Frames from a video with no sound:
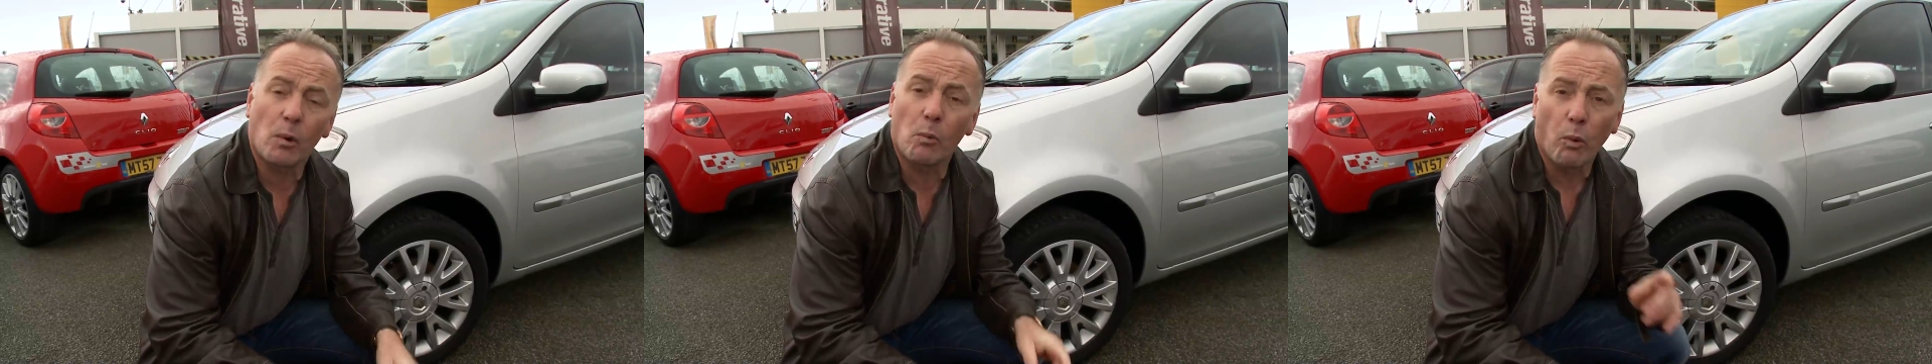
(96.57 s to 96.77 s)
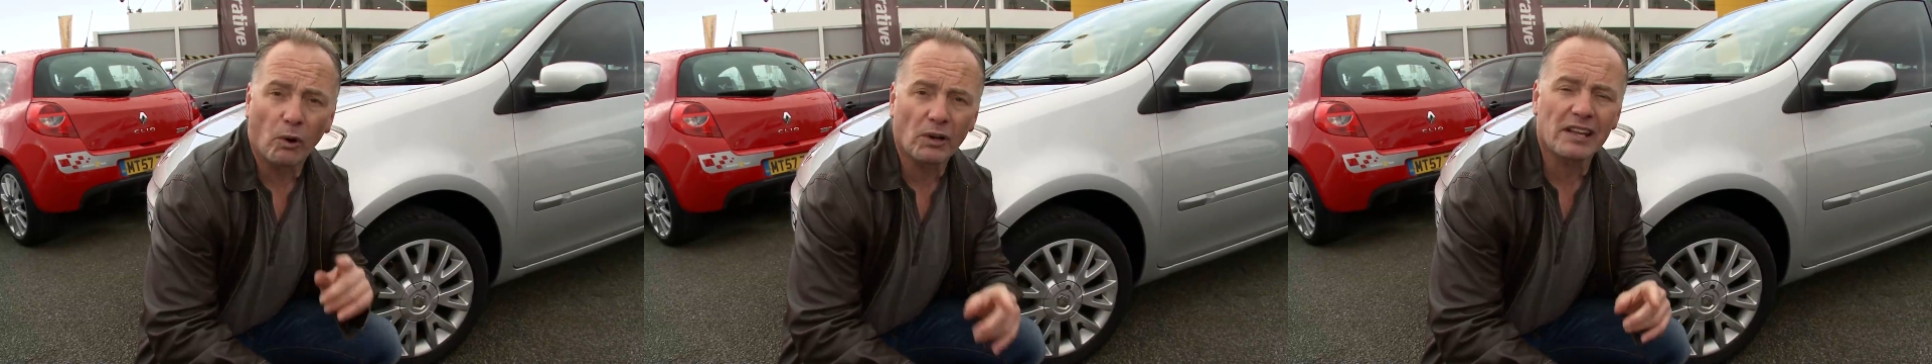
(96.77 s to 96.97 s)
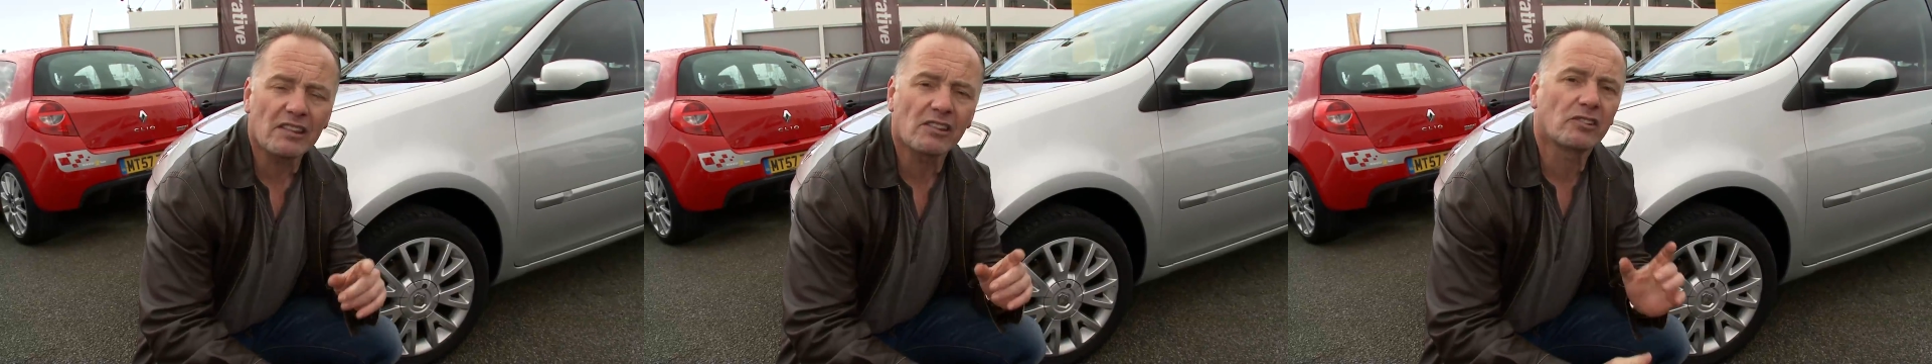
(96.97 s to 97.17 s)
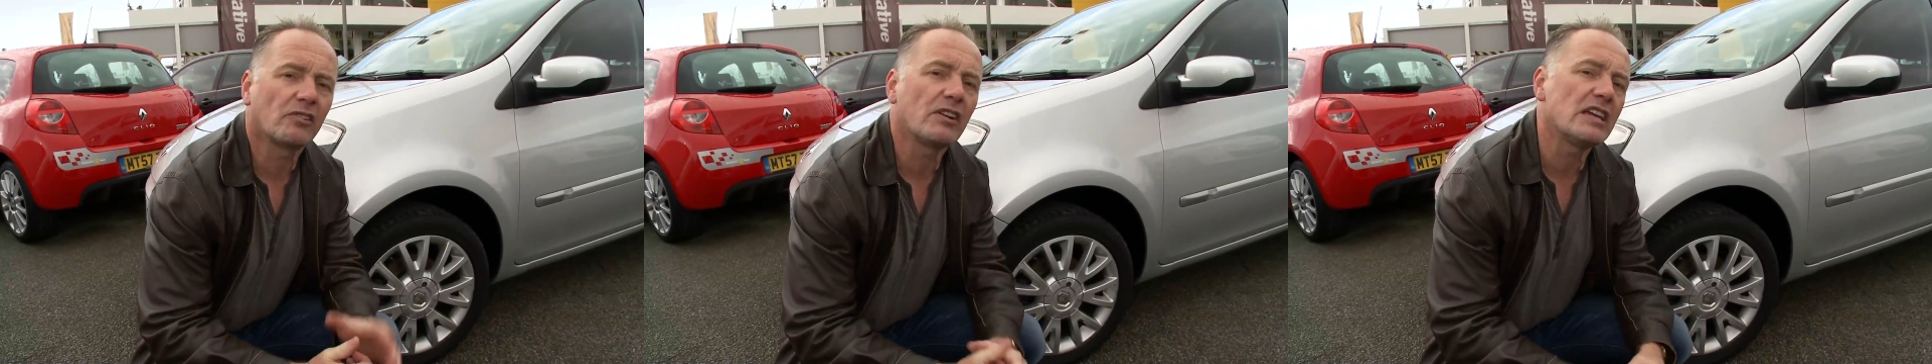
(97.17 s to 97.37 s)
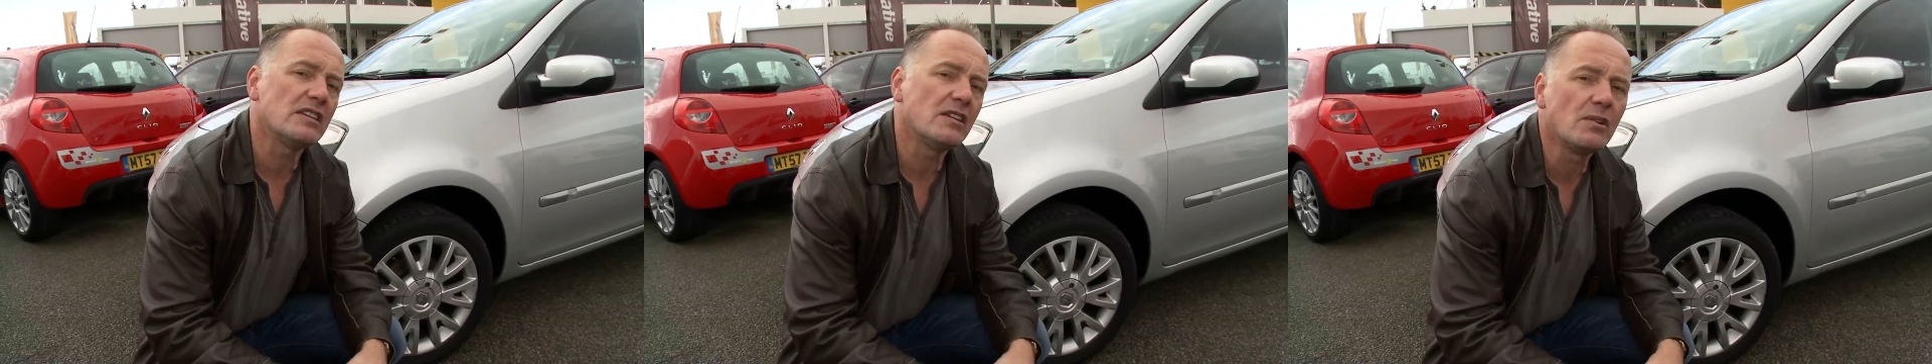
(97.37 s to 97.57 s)
1 in
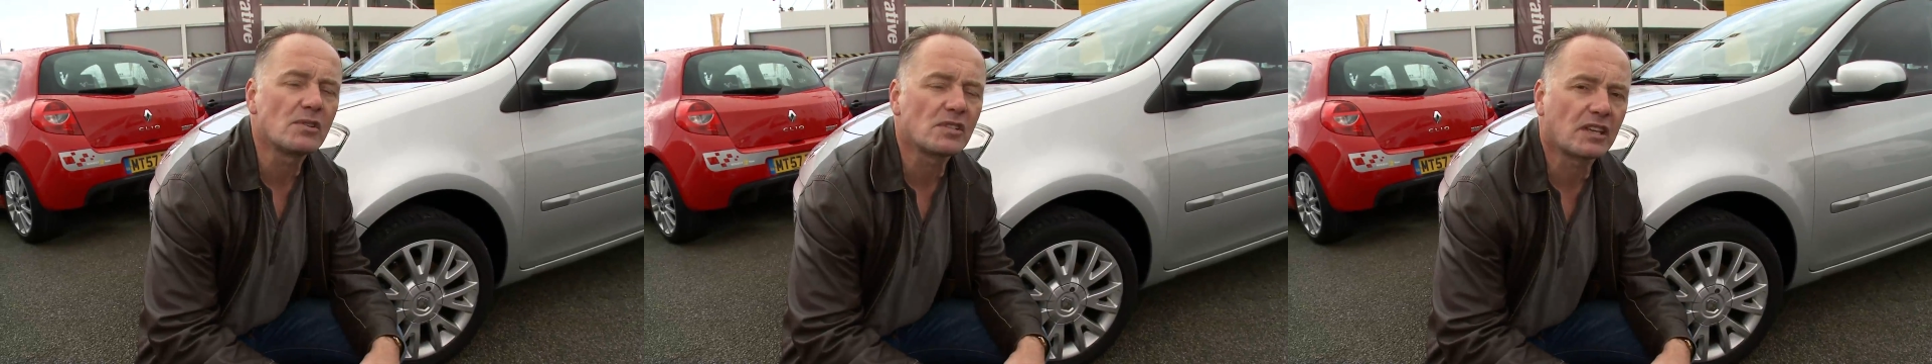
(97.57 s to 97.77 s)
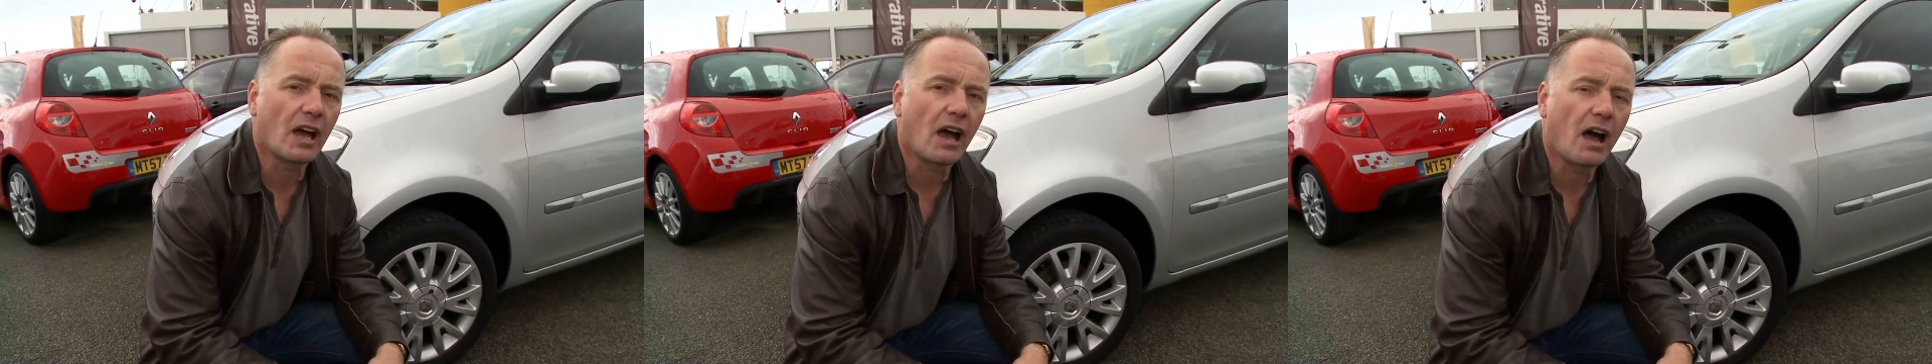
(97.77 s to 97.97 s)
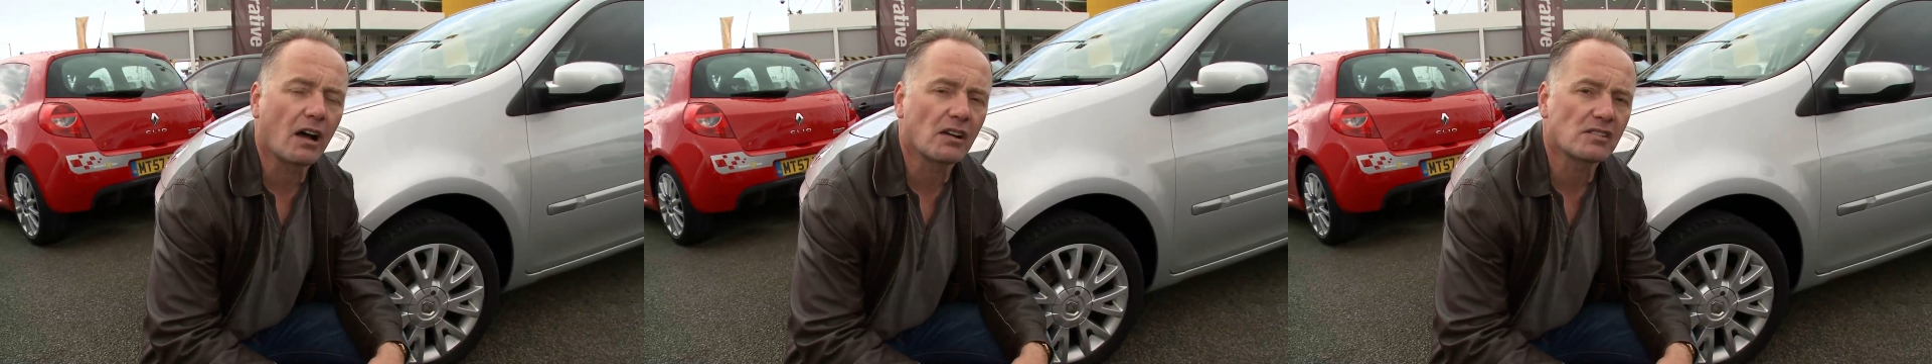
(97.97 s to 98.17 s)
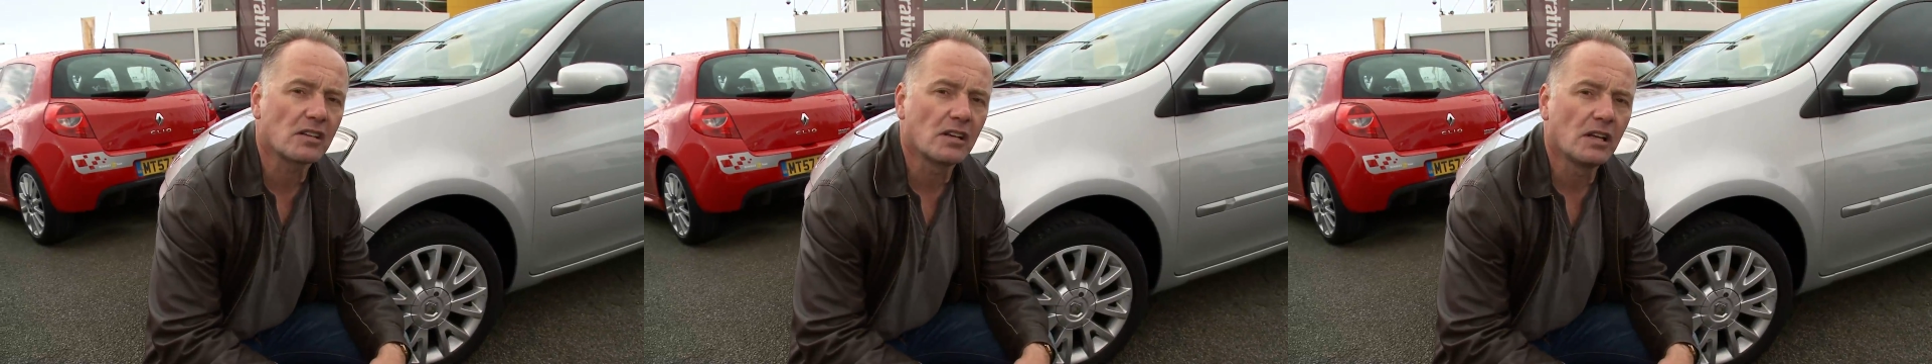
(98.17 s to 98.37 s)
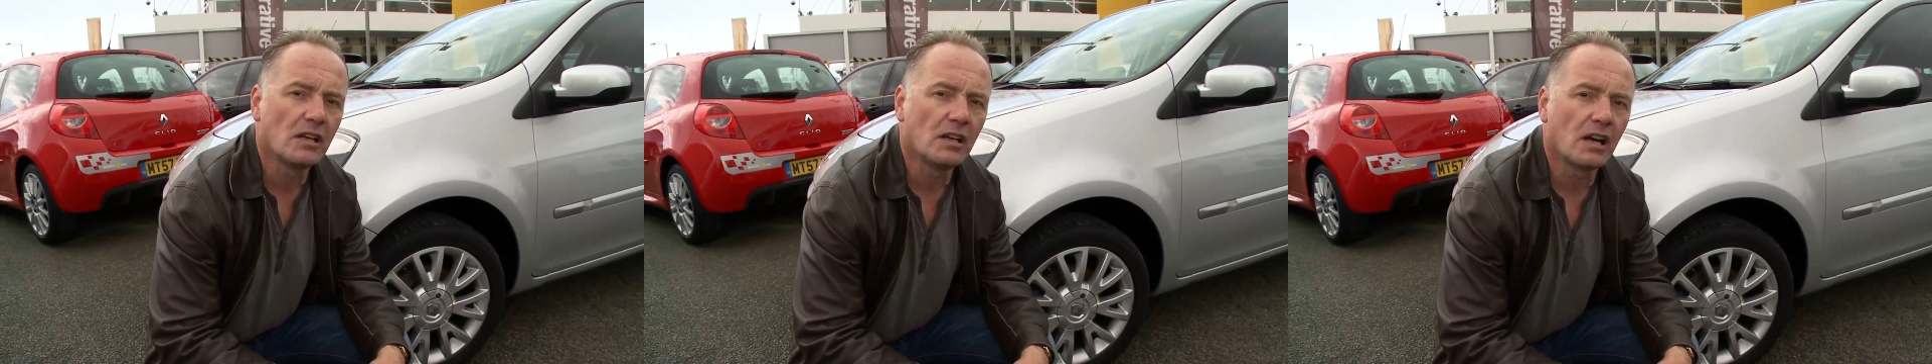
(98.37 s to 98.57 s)
3 used cars
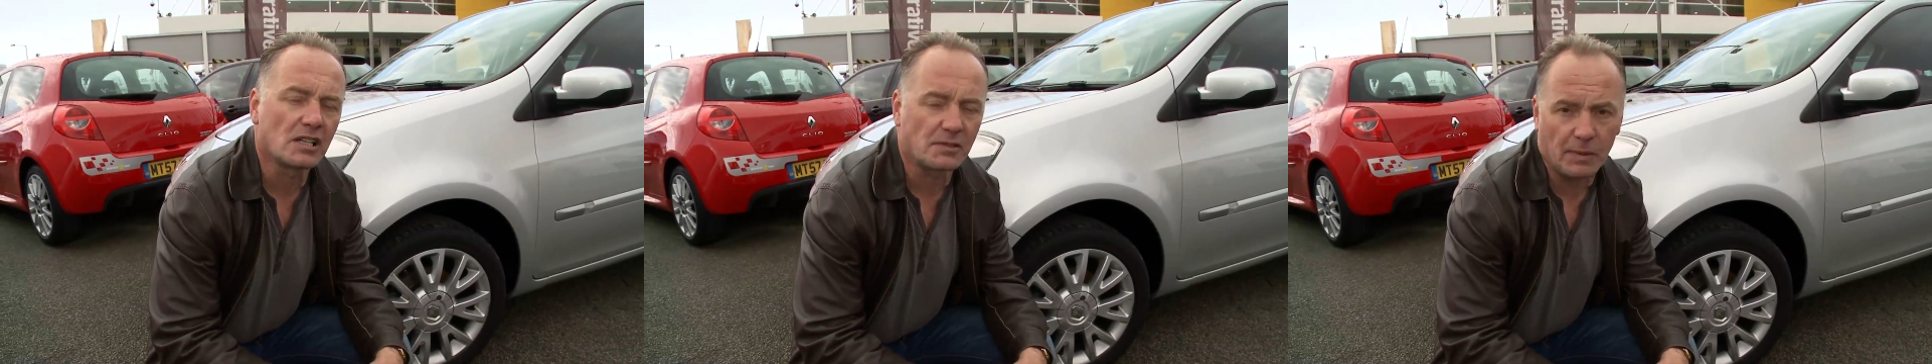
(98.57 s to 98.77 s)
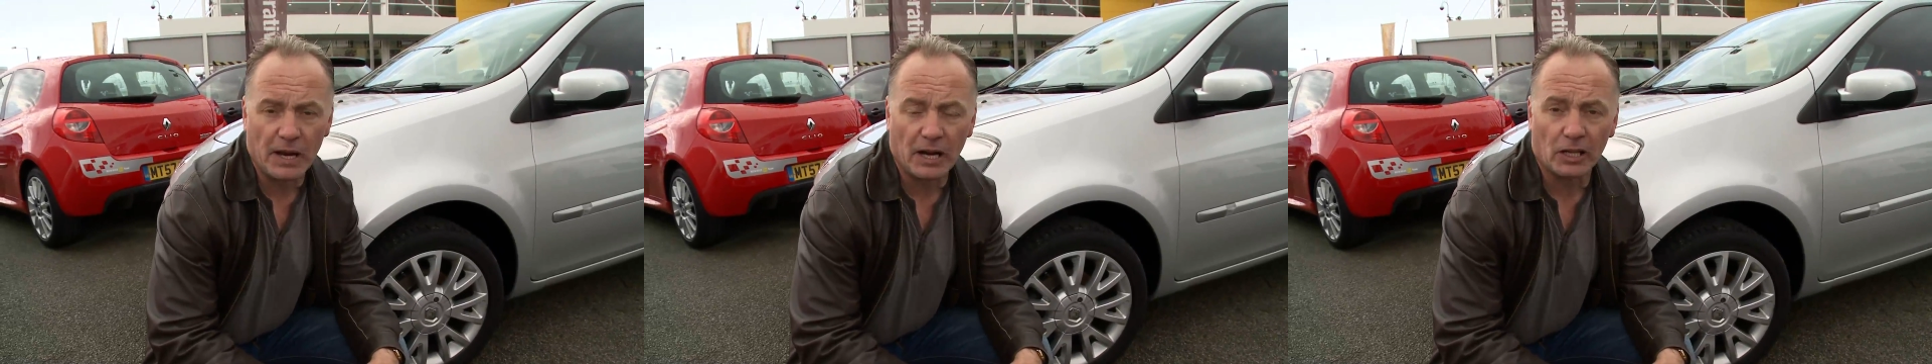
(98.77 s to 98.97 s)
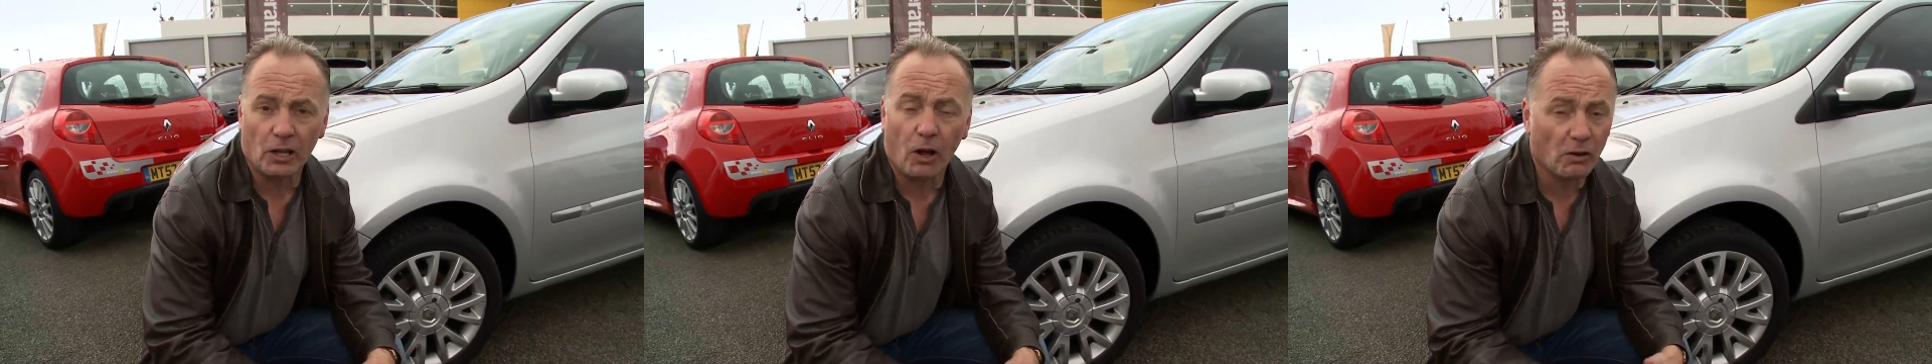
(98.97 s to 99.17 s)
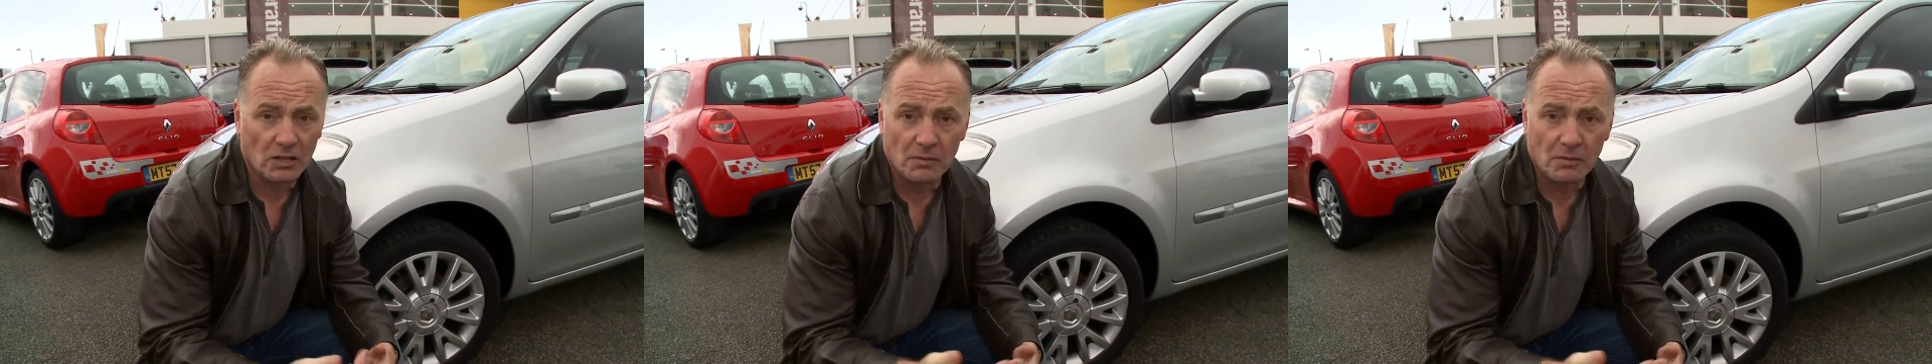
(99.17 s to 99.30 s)
has been clocked.